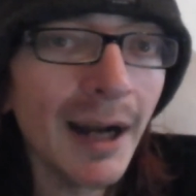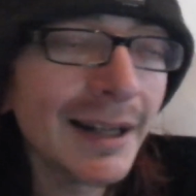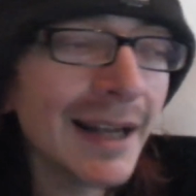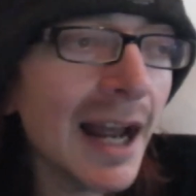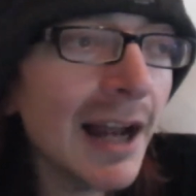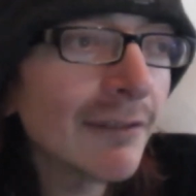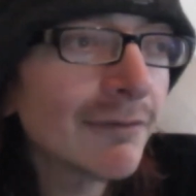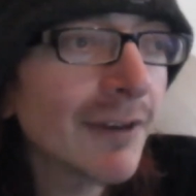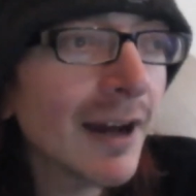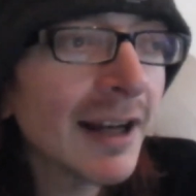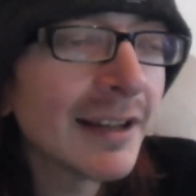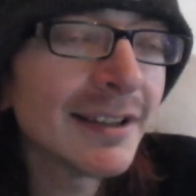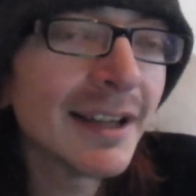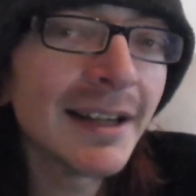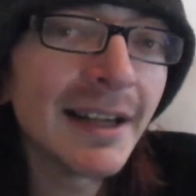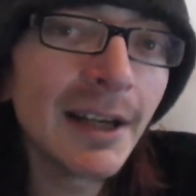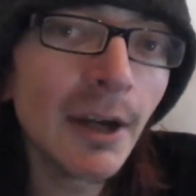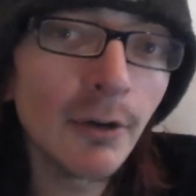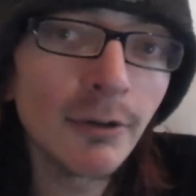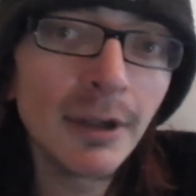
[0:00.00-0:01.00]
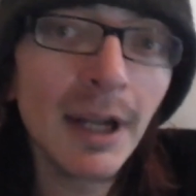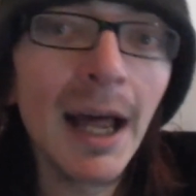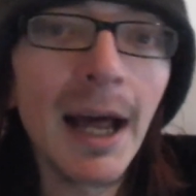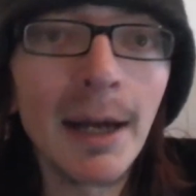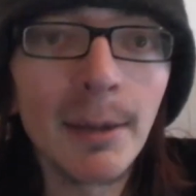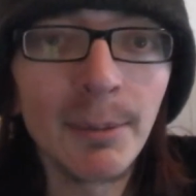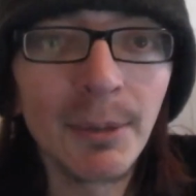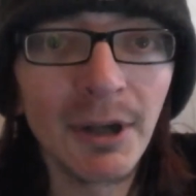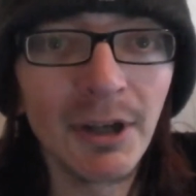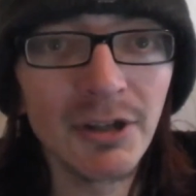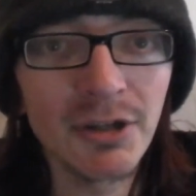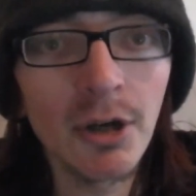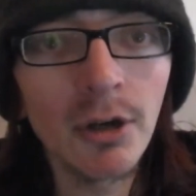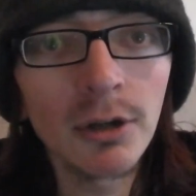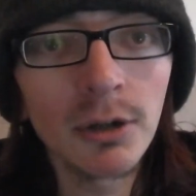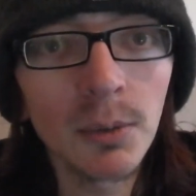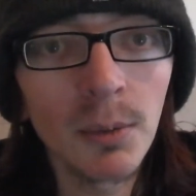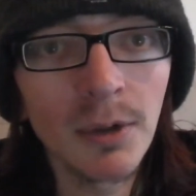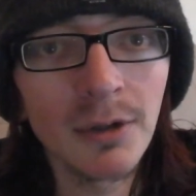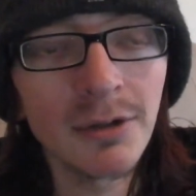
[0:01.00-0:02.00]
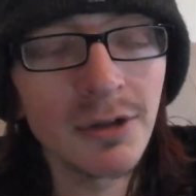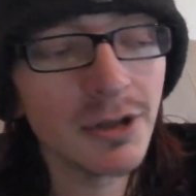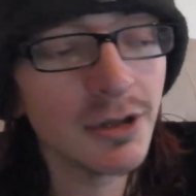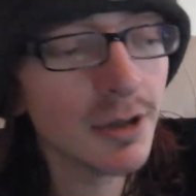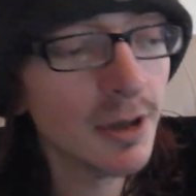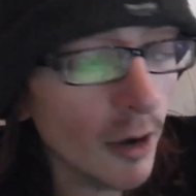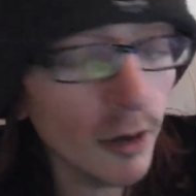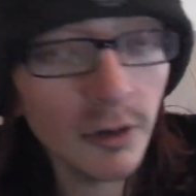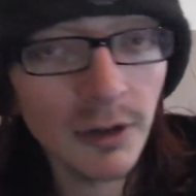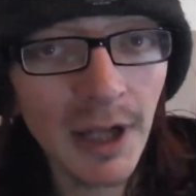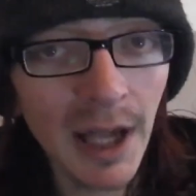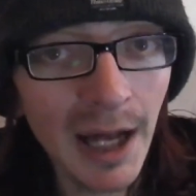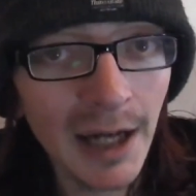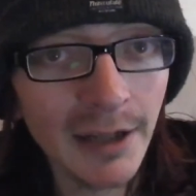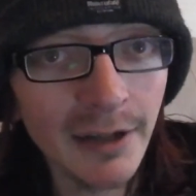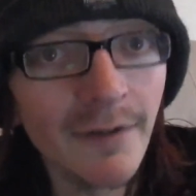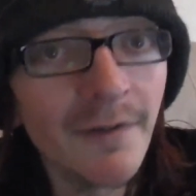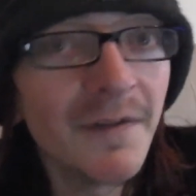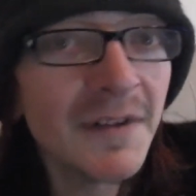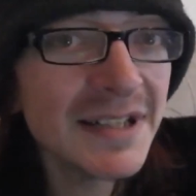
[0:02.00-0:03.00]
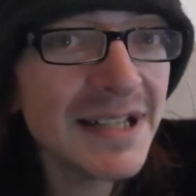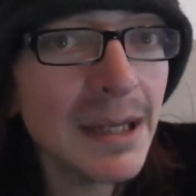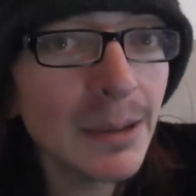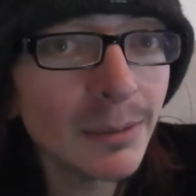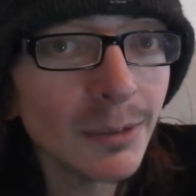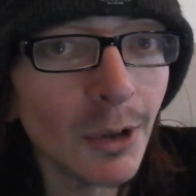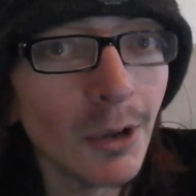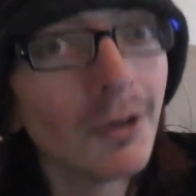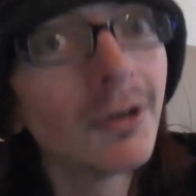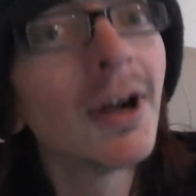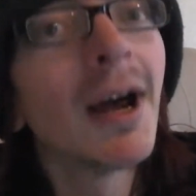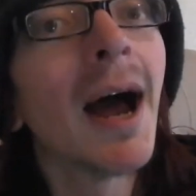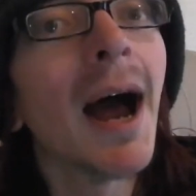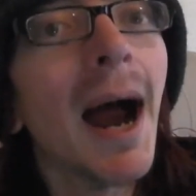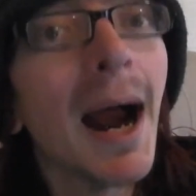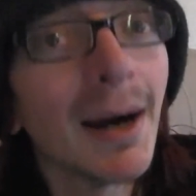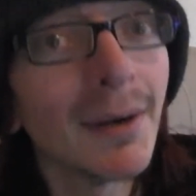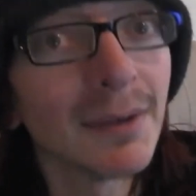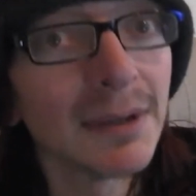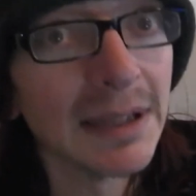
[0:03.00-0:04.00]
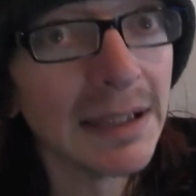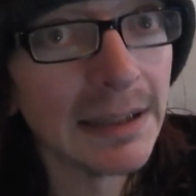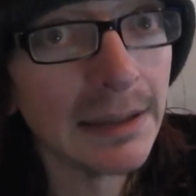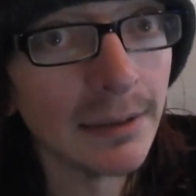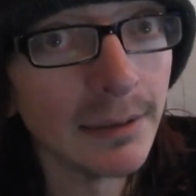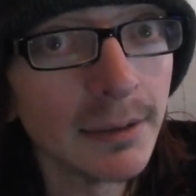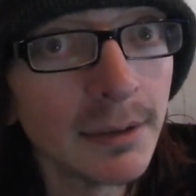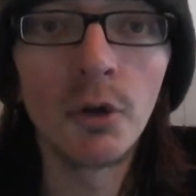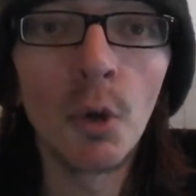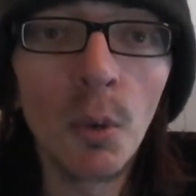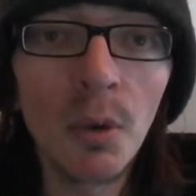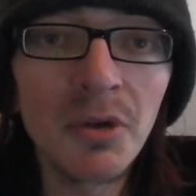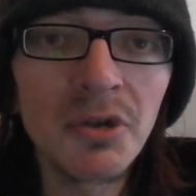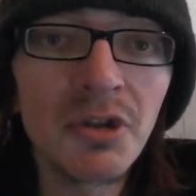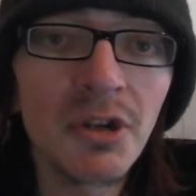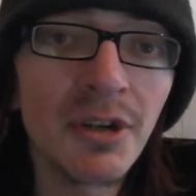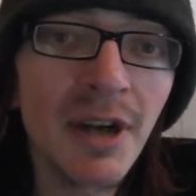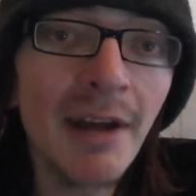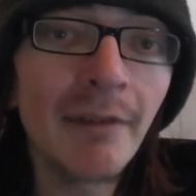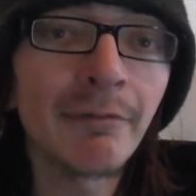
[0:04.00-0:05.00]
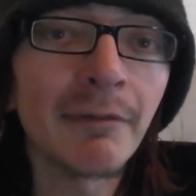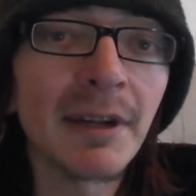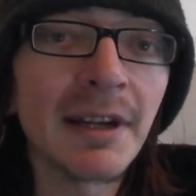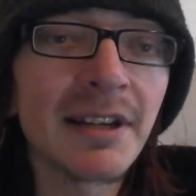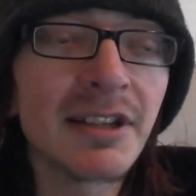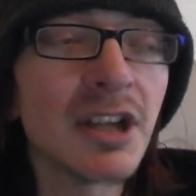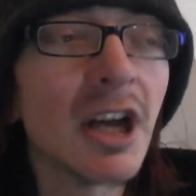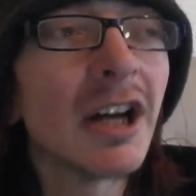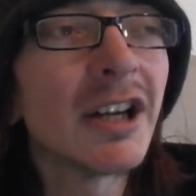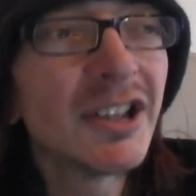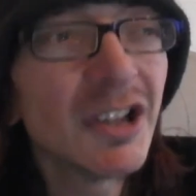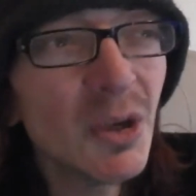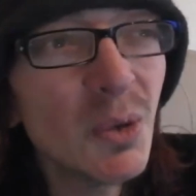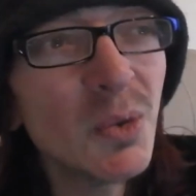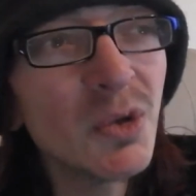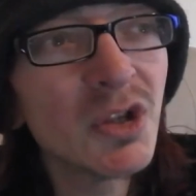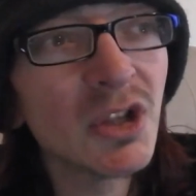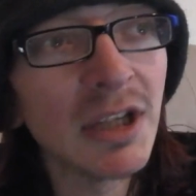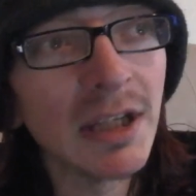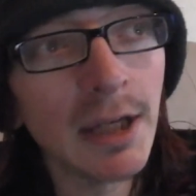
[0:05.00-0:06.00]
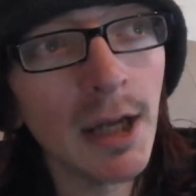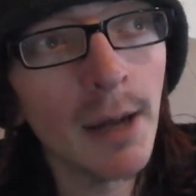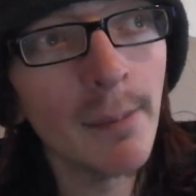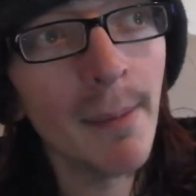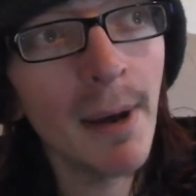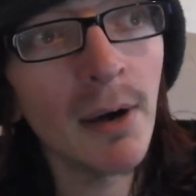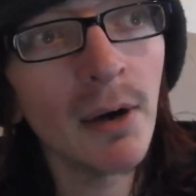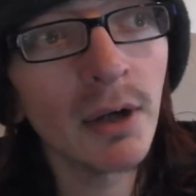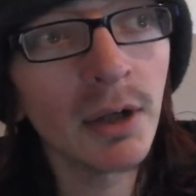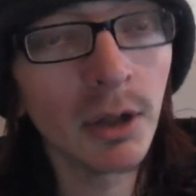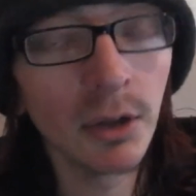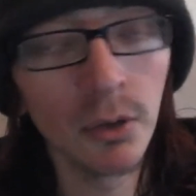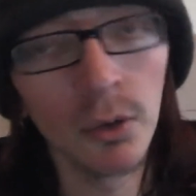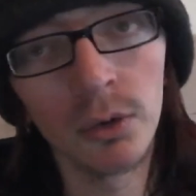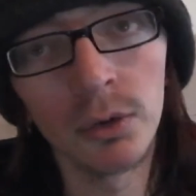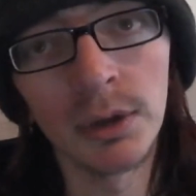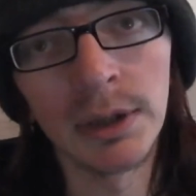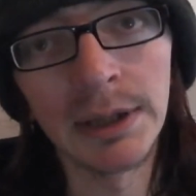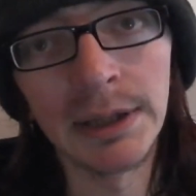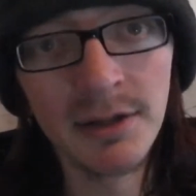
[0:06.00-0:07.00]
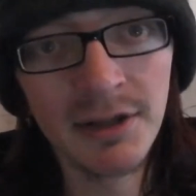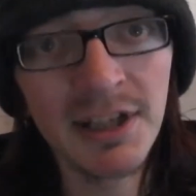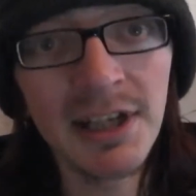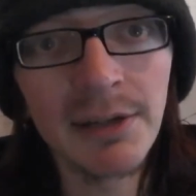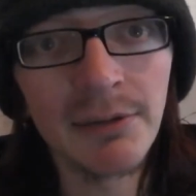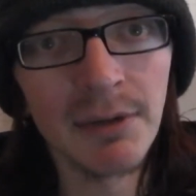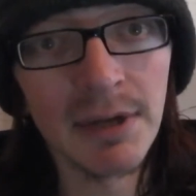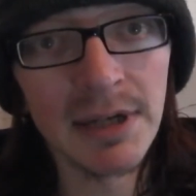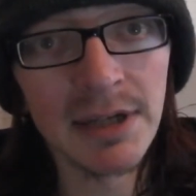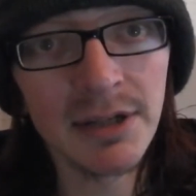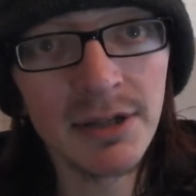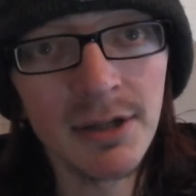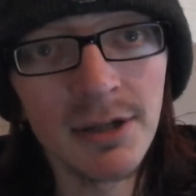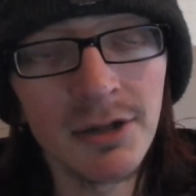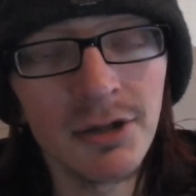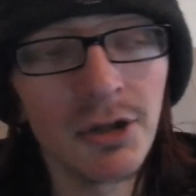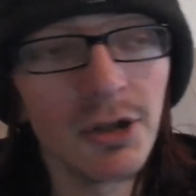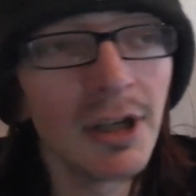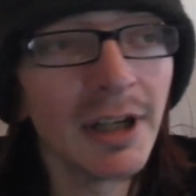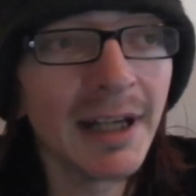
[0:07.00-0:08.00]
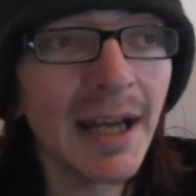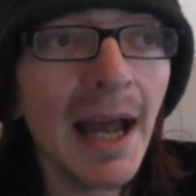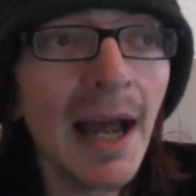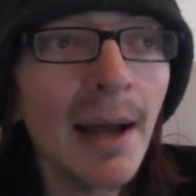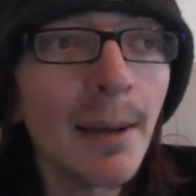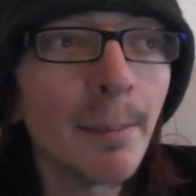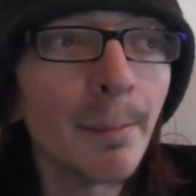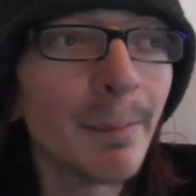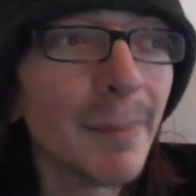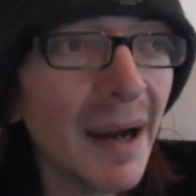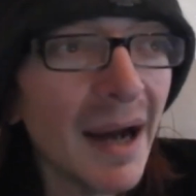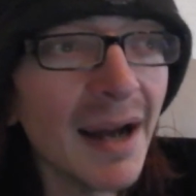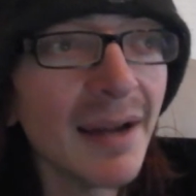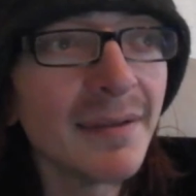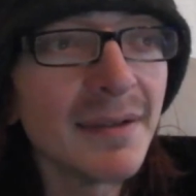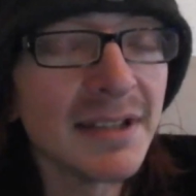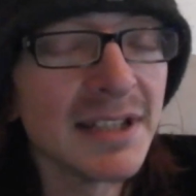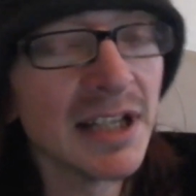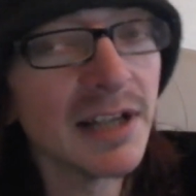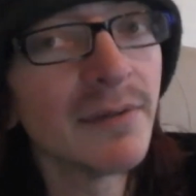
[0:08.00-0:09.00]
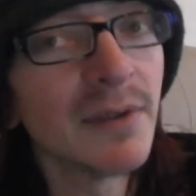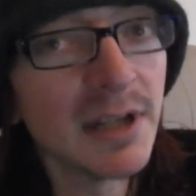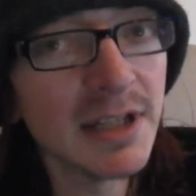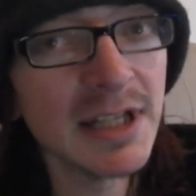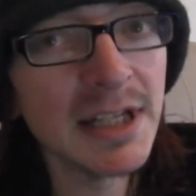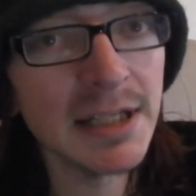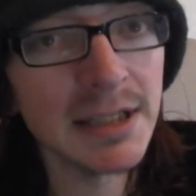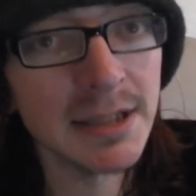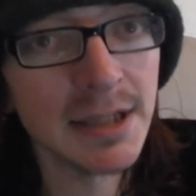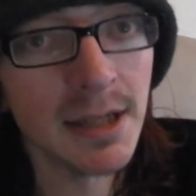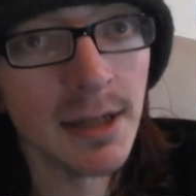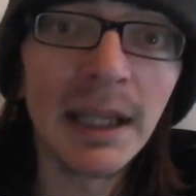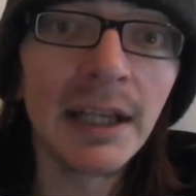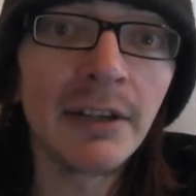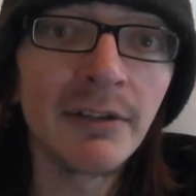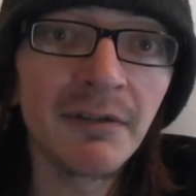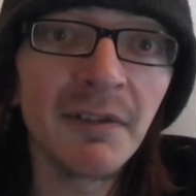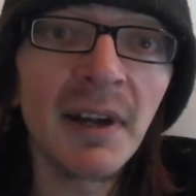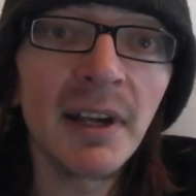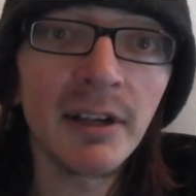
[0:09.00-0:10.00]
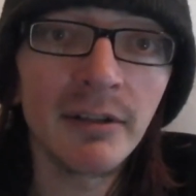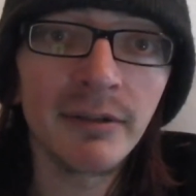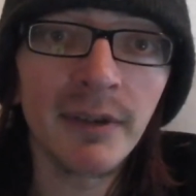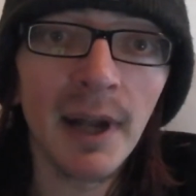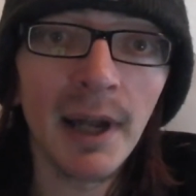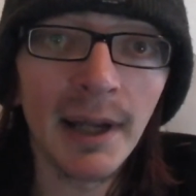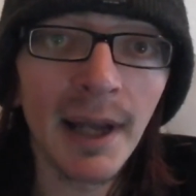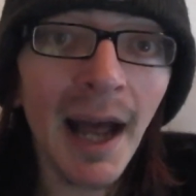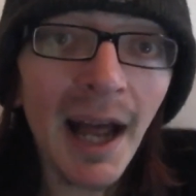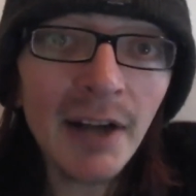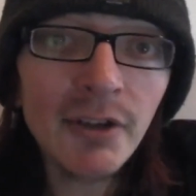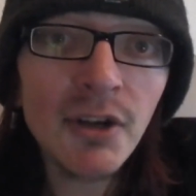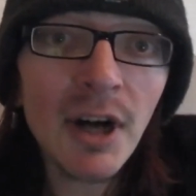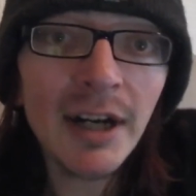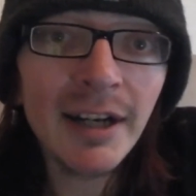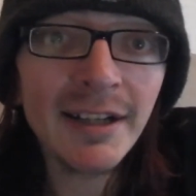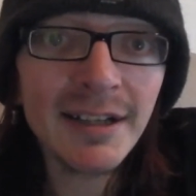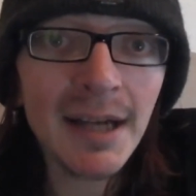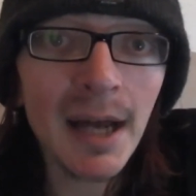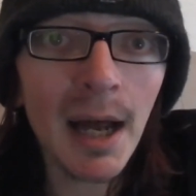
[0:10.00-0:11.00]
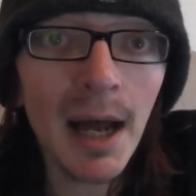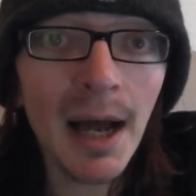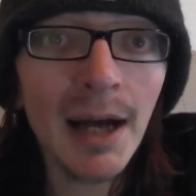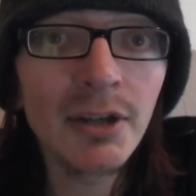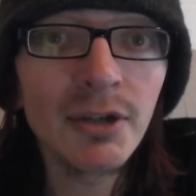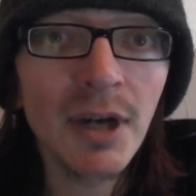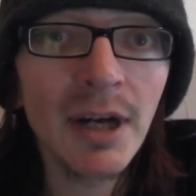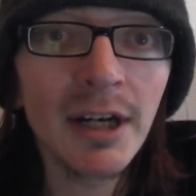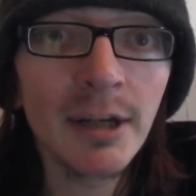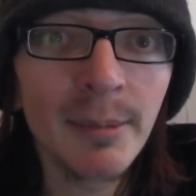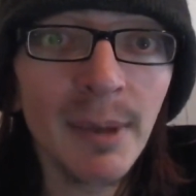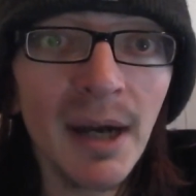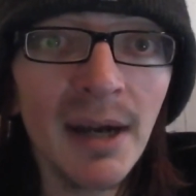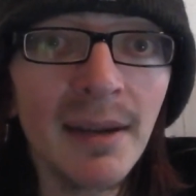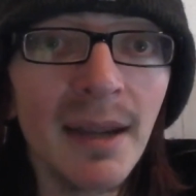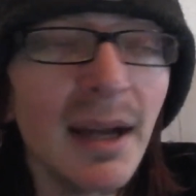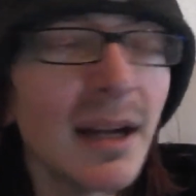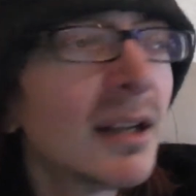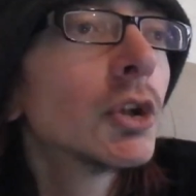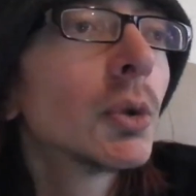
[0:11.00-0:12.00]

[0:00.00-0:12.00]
I can't find any online because all the ones online for download are illegal. The ones on Netflix are usually American only series, so you can't buy the DVDs. Like Firefly, I tried to buy that.